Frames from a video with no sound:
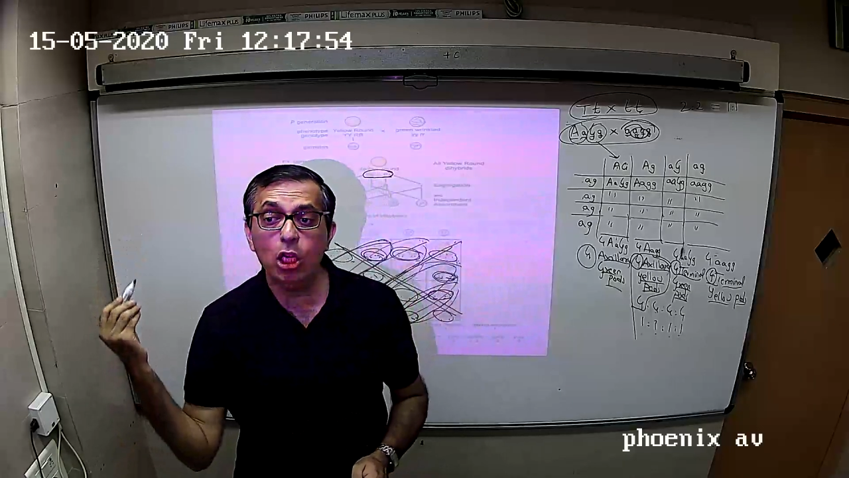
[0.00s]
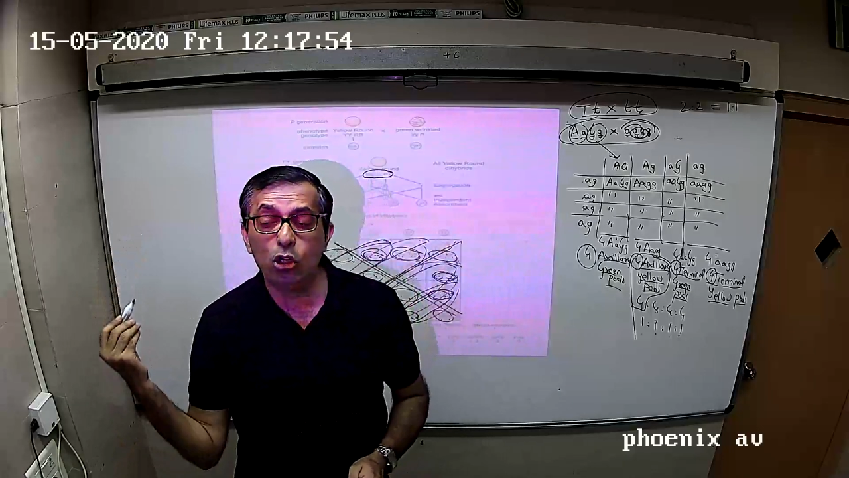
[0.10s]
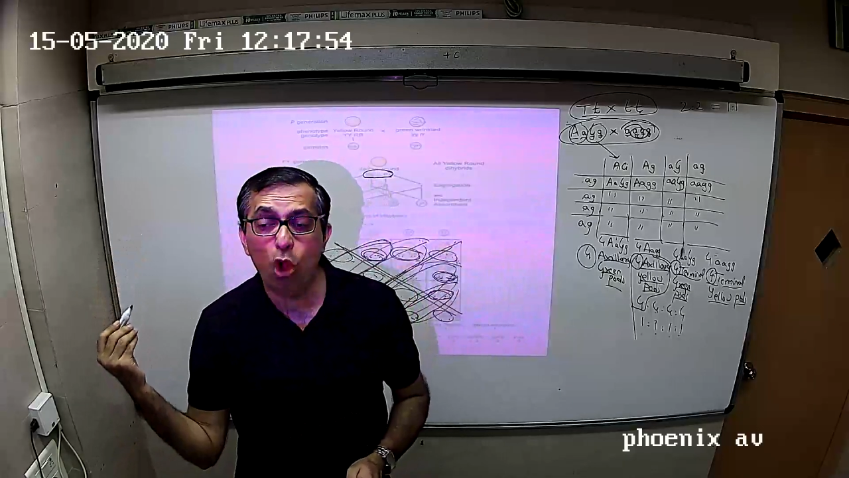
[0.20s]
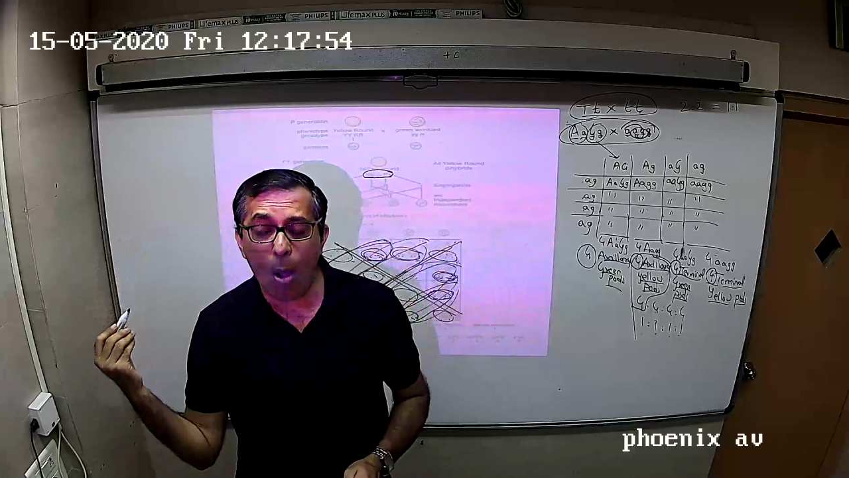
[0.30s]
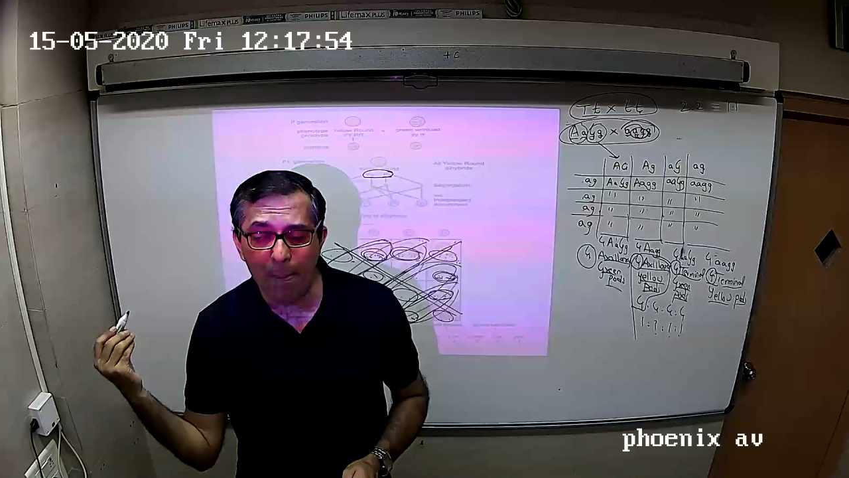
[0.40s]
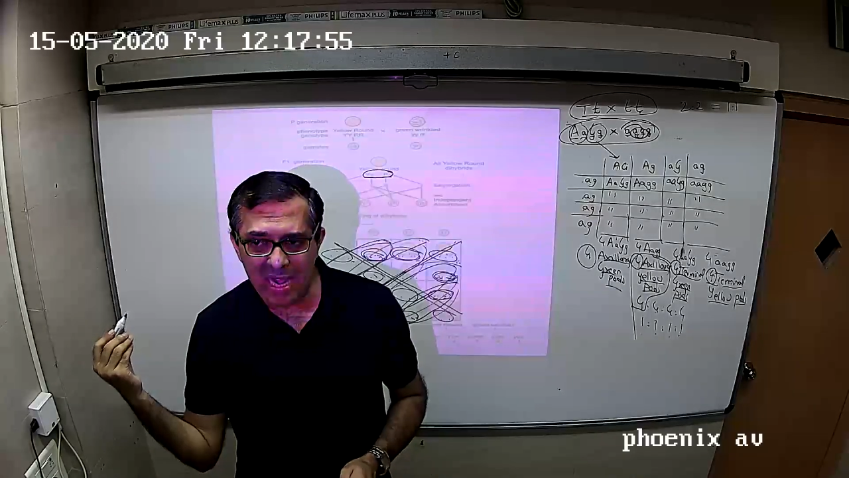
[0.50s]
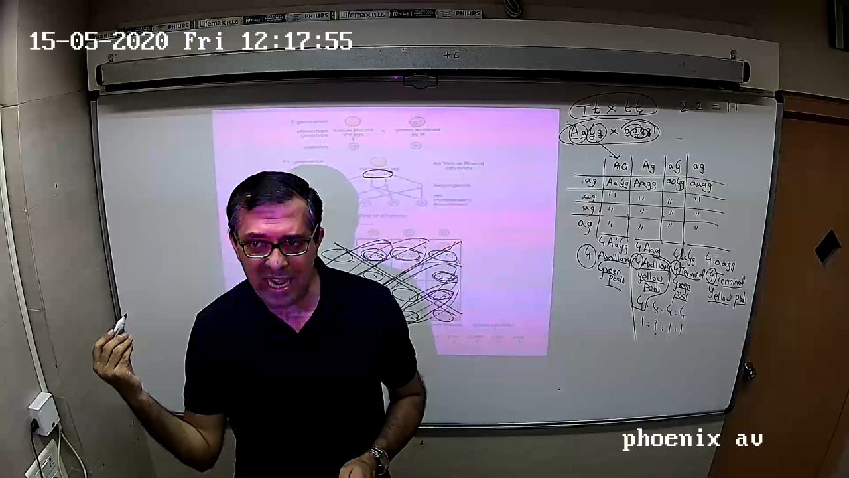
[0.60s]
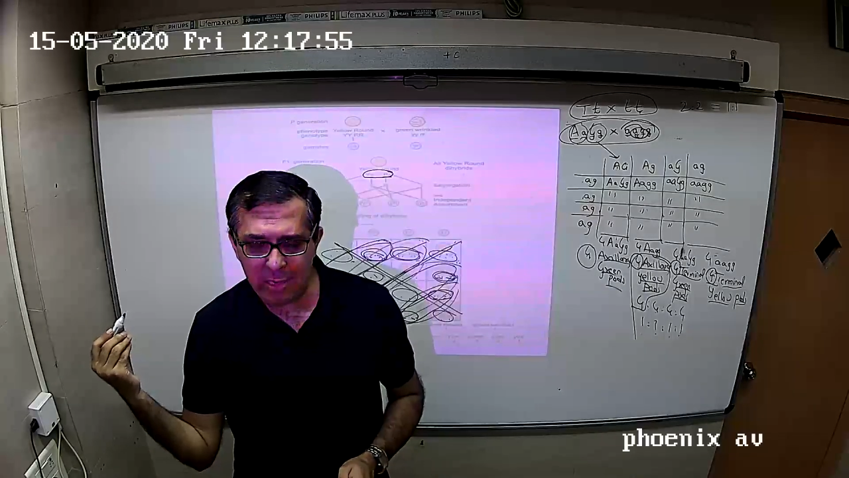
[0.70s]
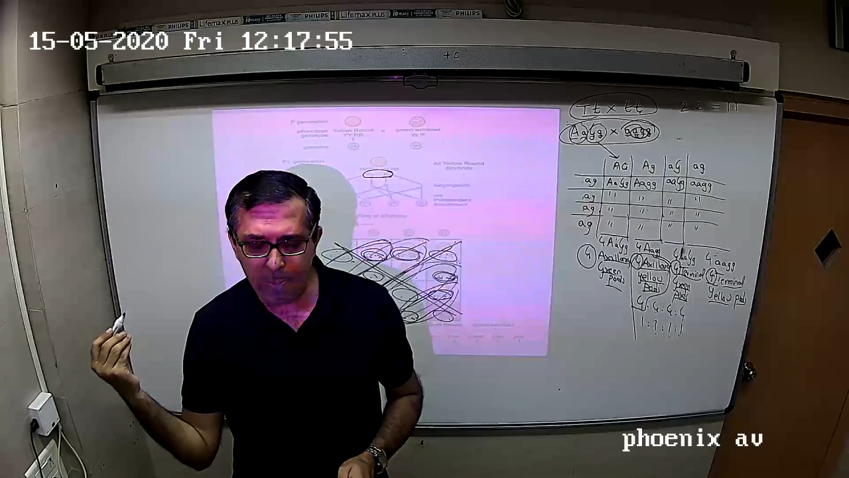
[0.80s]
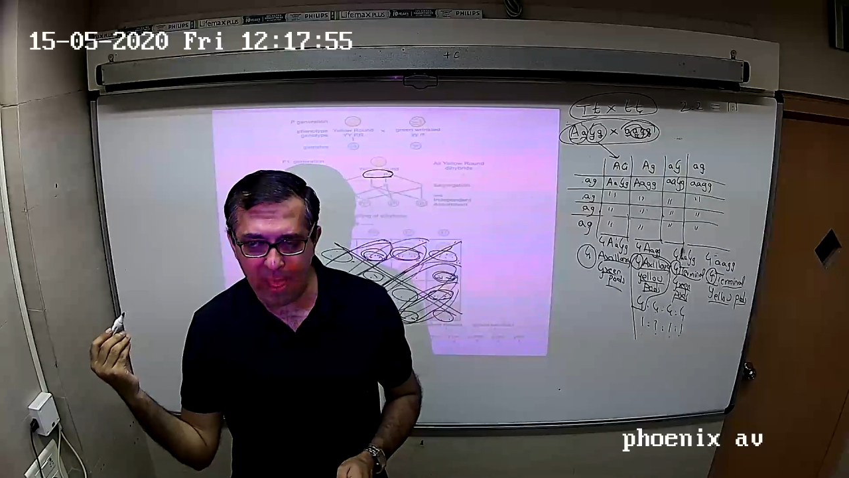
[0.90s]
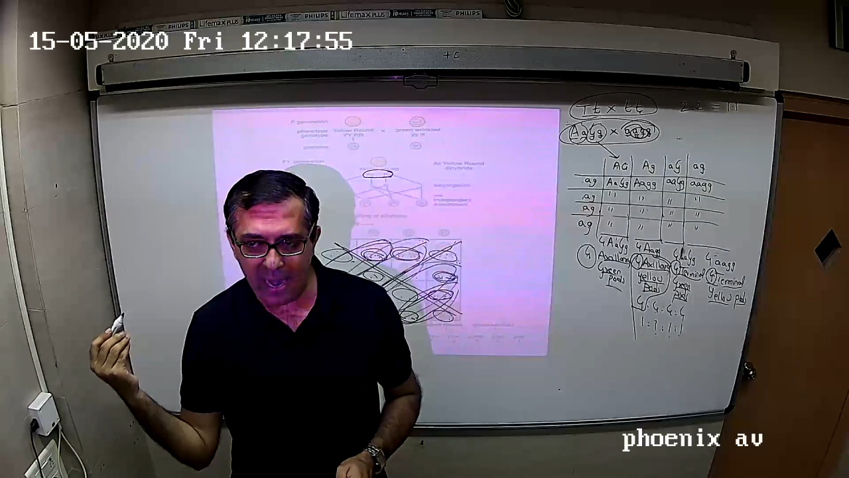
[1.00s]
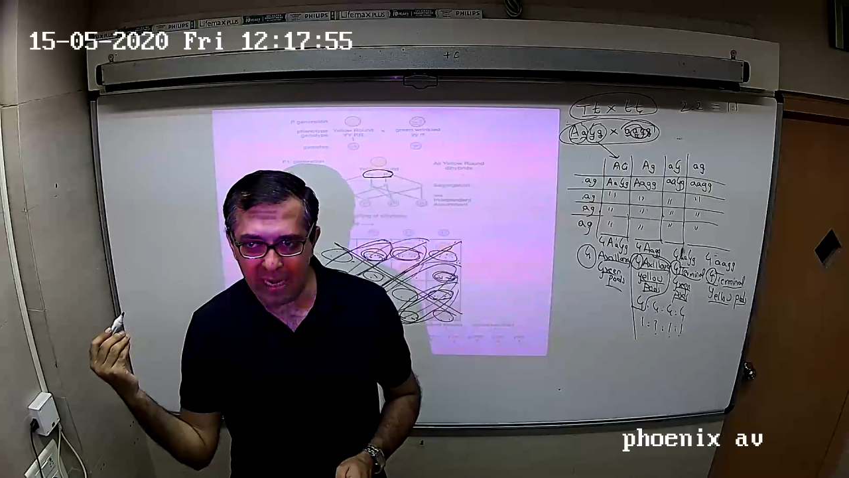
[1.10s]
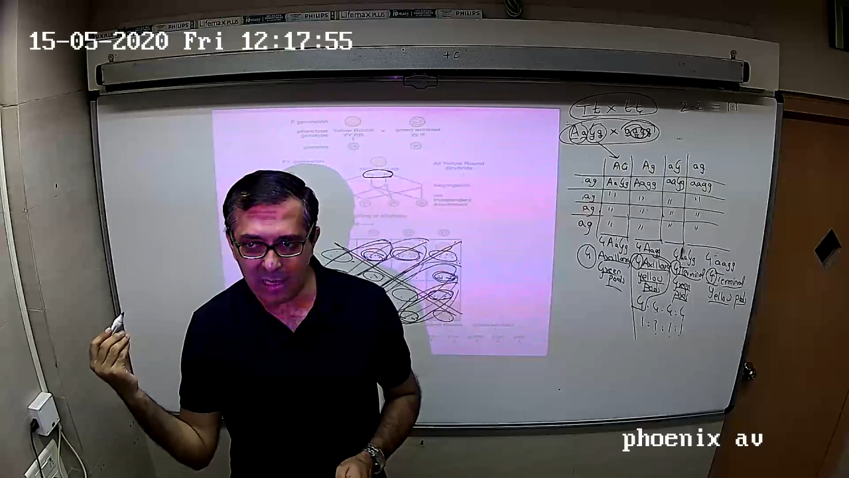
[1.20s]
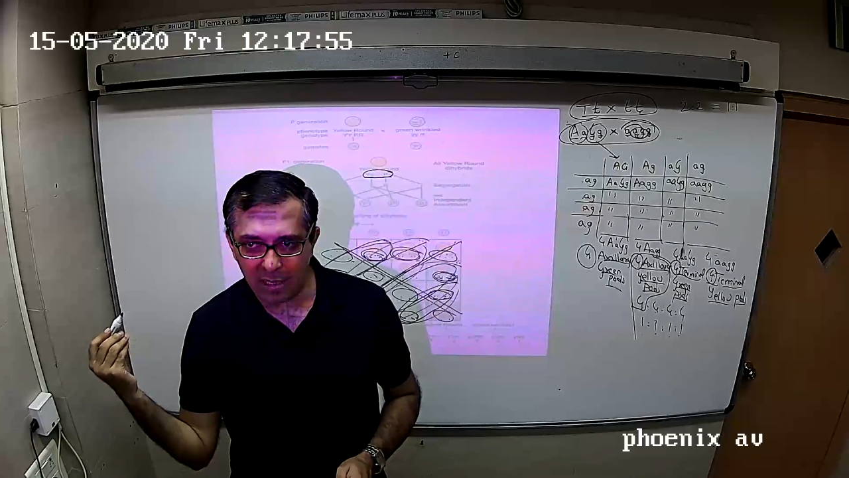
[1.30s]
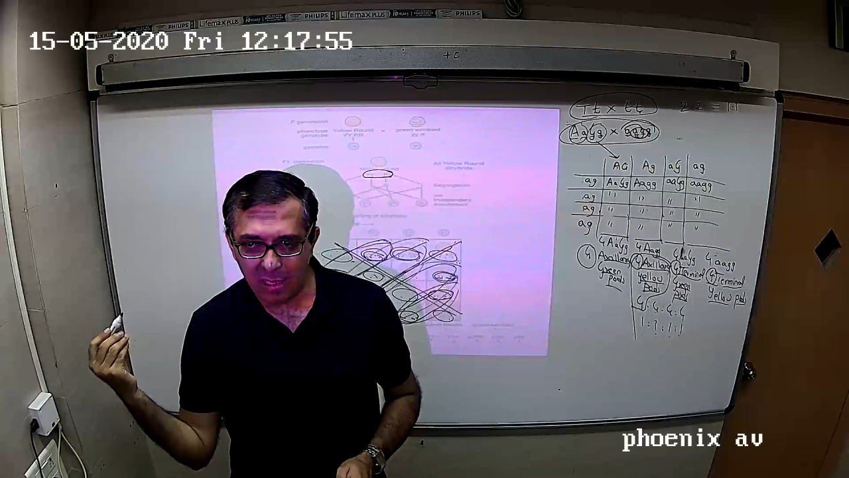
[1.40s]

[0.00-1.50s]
dominant parent.